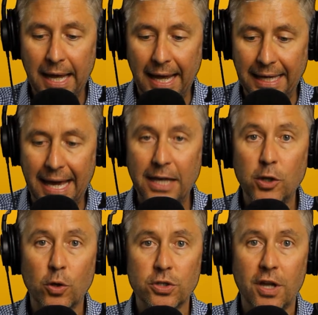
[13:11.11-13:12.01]
and get
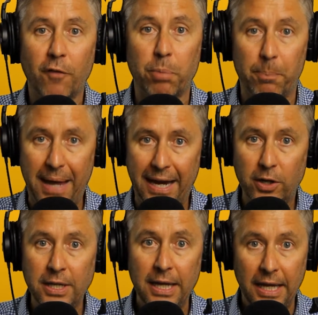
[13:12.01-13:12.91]
yourself
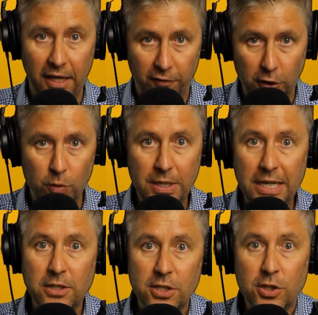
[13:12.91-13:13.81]
prepared if you
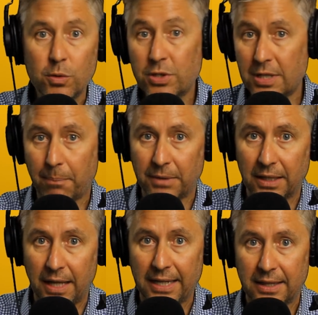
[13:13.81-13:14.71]
need to do
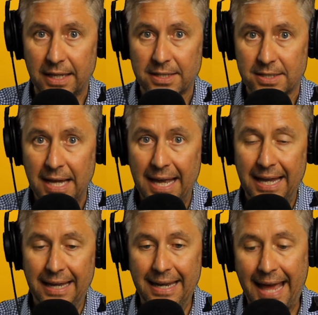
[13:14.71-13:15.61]
something like this
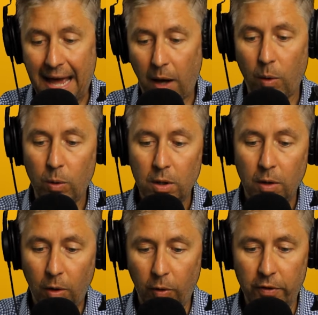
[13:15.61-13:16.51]
now
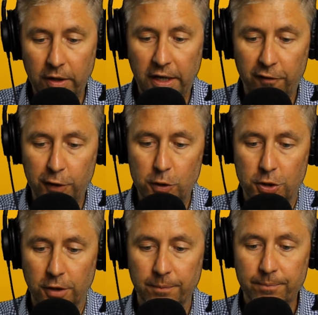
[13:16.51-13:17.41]
or in the near
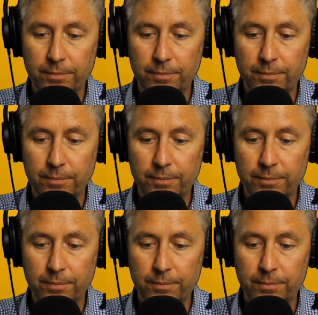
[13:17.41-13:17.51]
future.